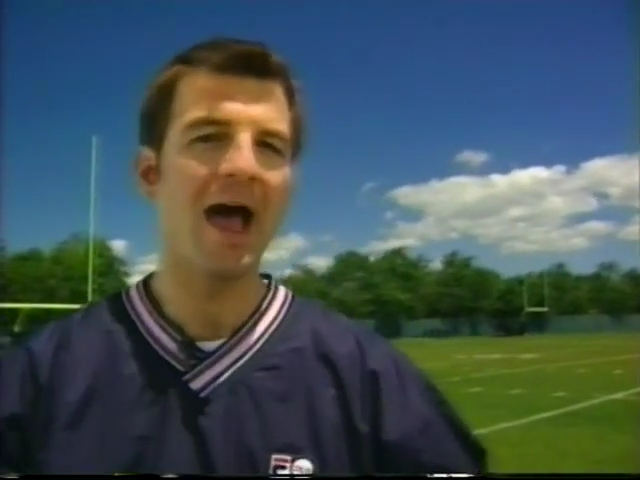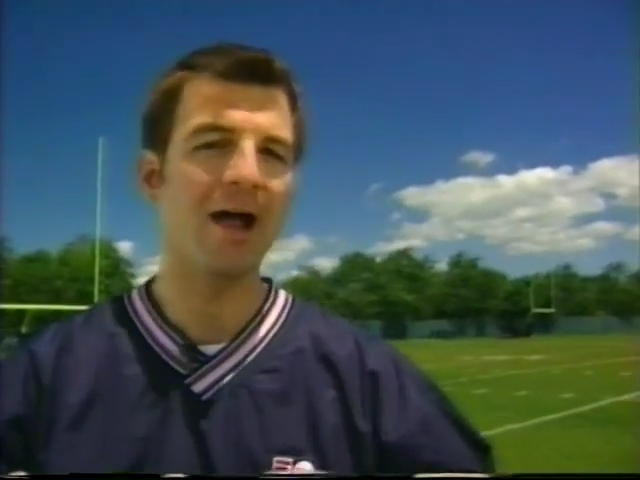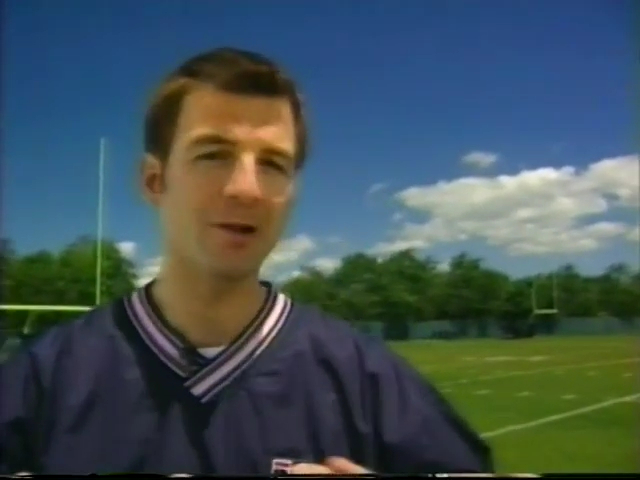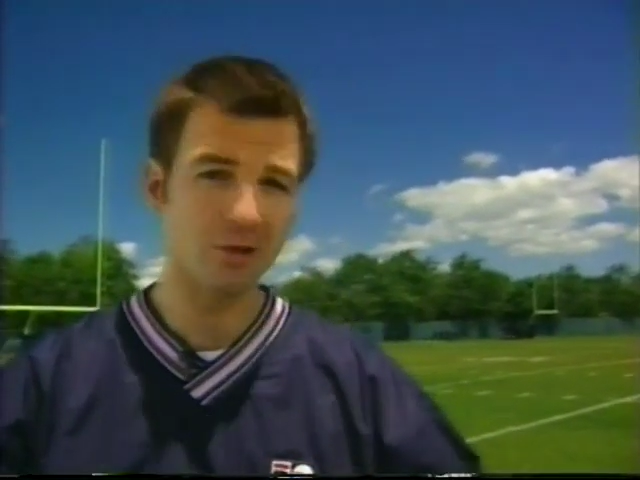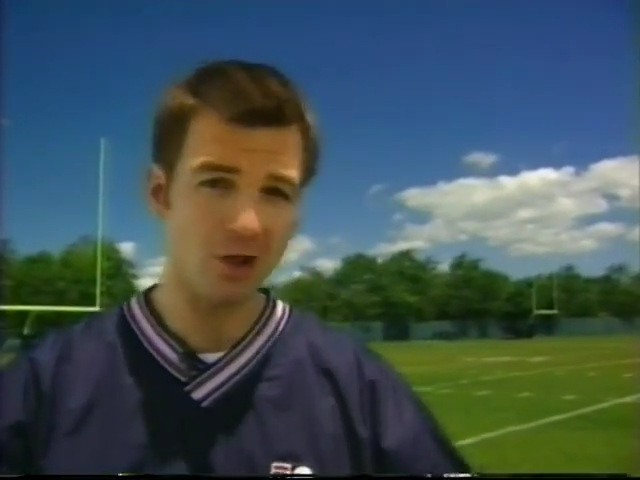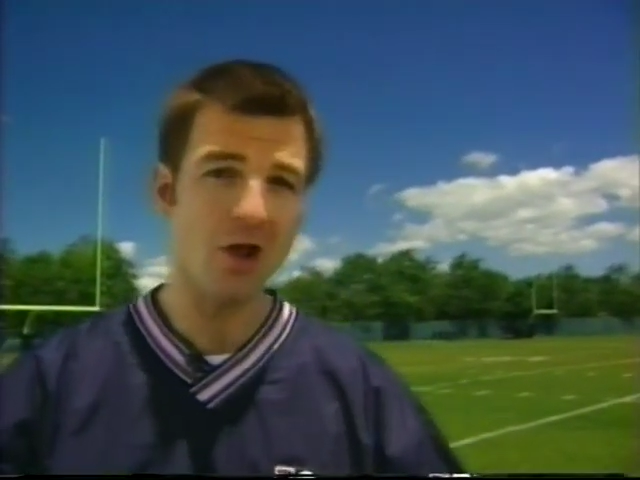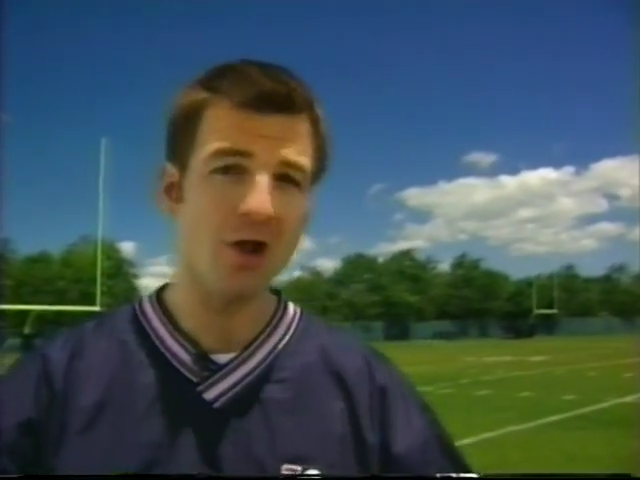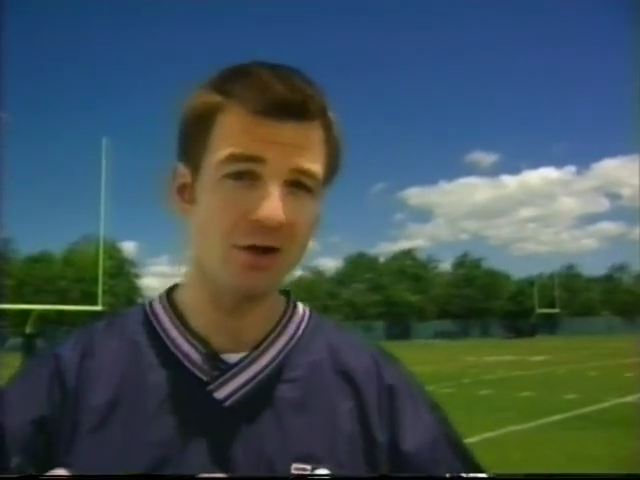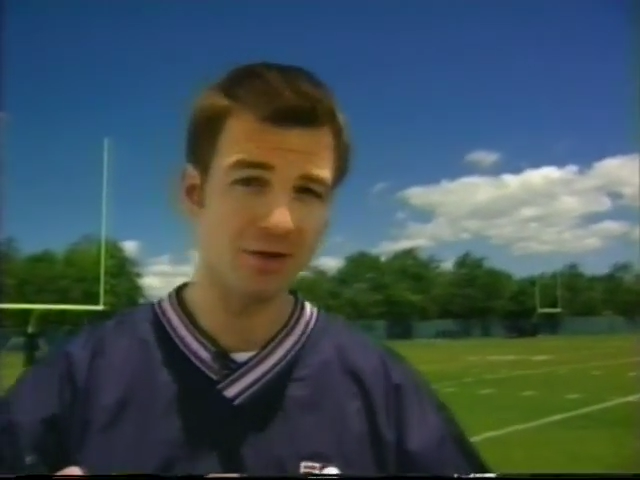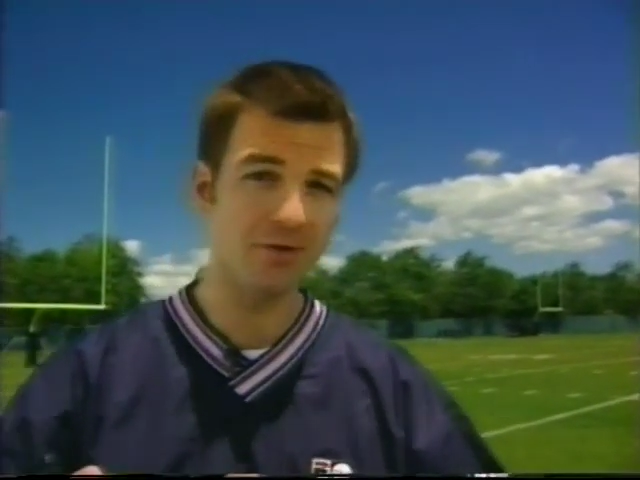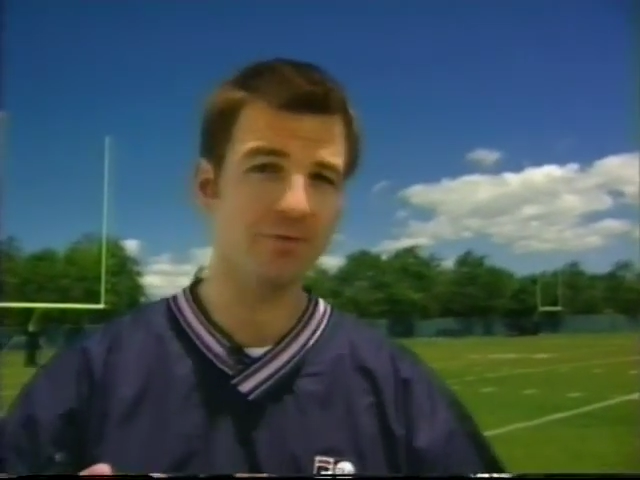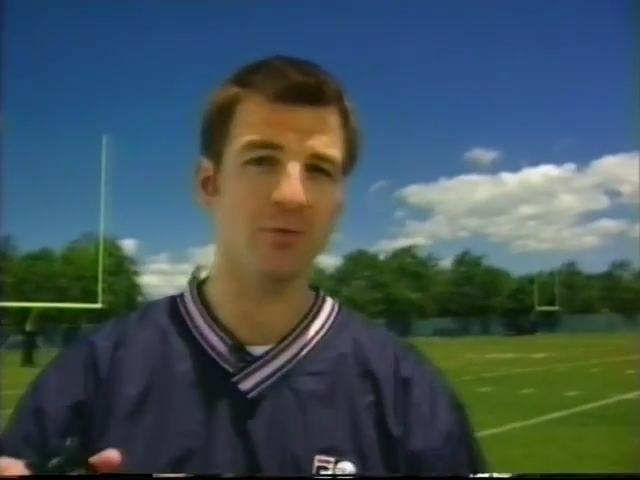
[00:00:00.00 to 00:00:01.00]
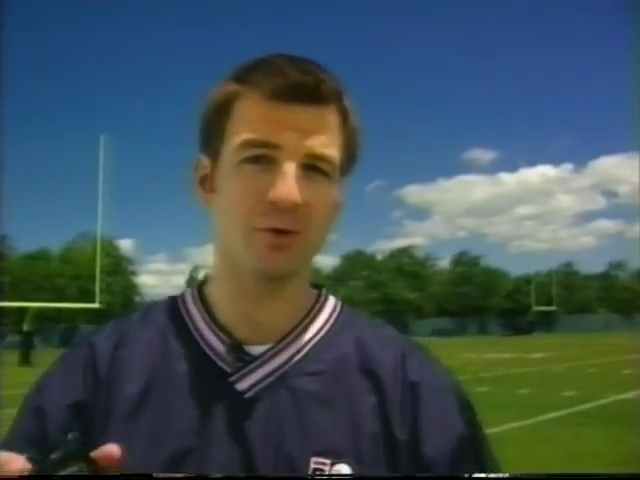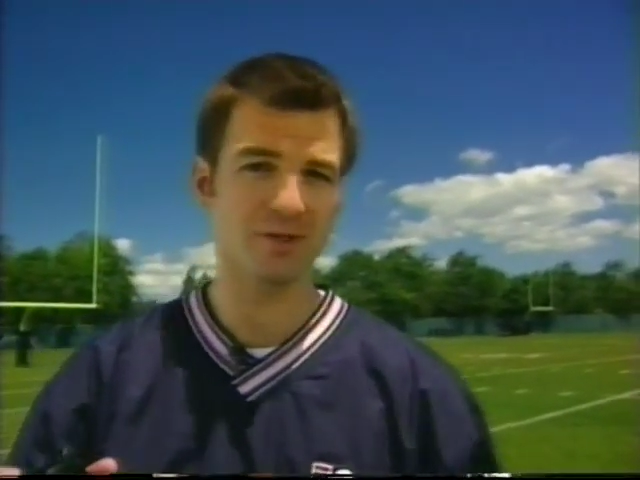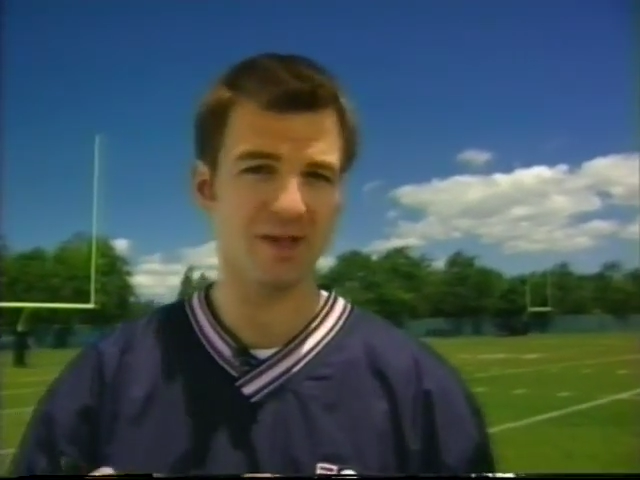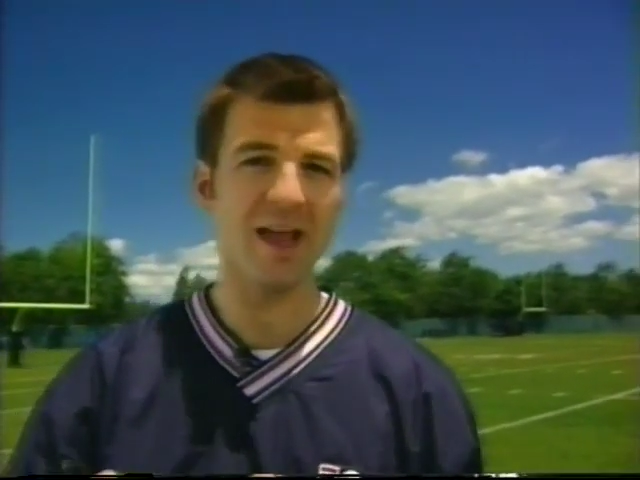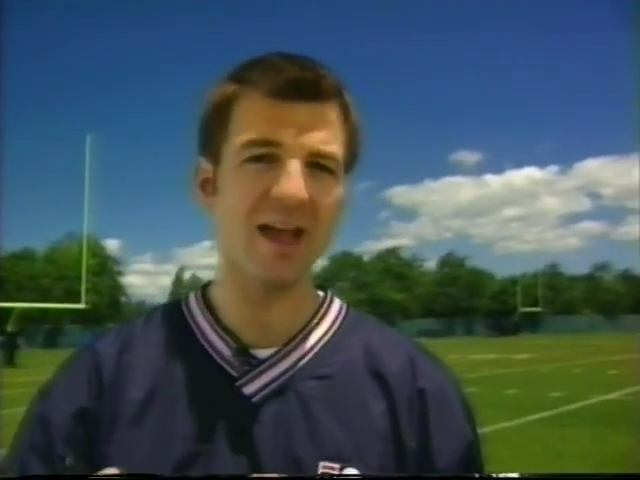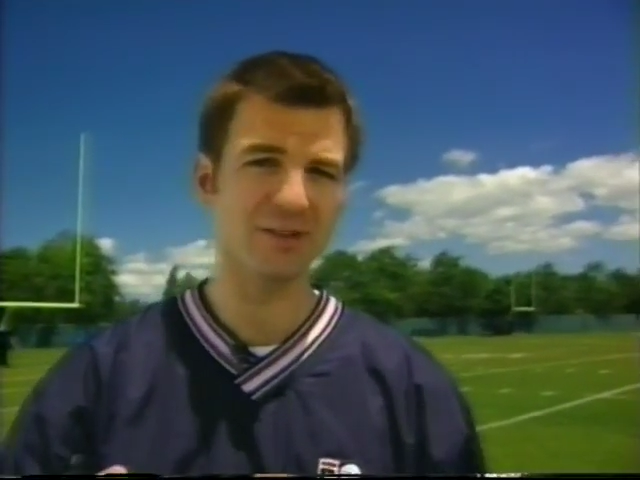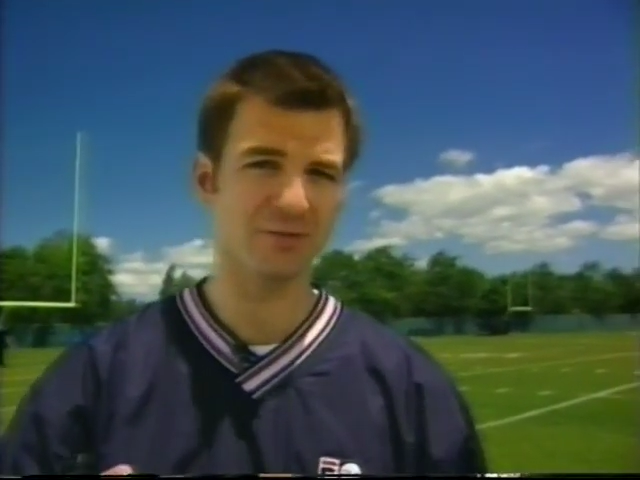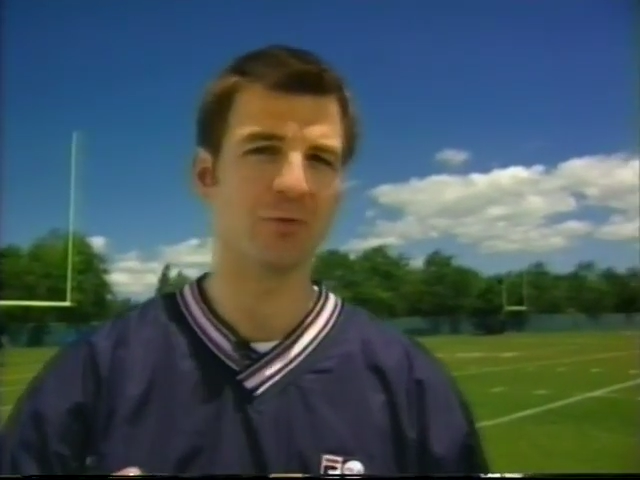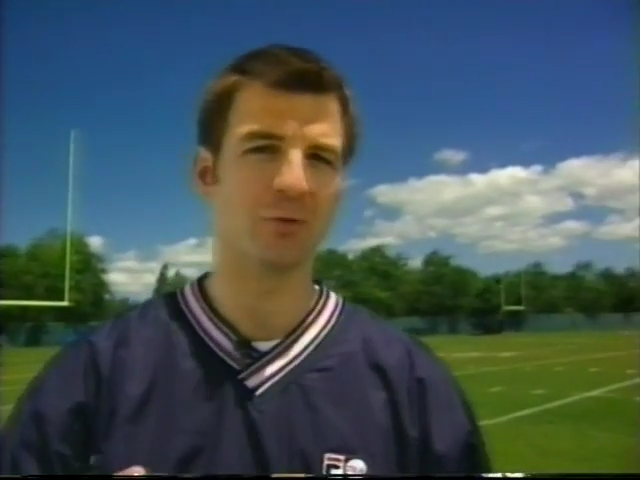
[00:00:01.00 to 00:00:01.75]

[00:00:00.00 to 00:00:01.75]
How long a force acts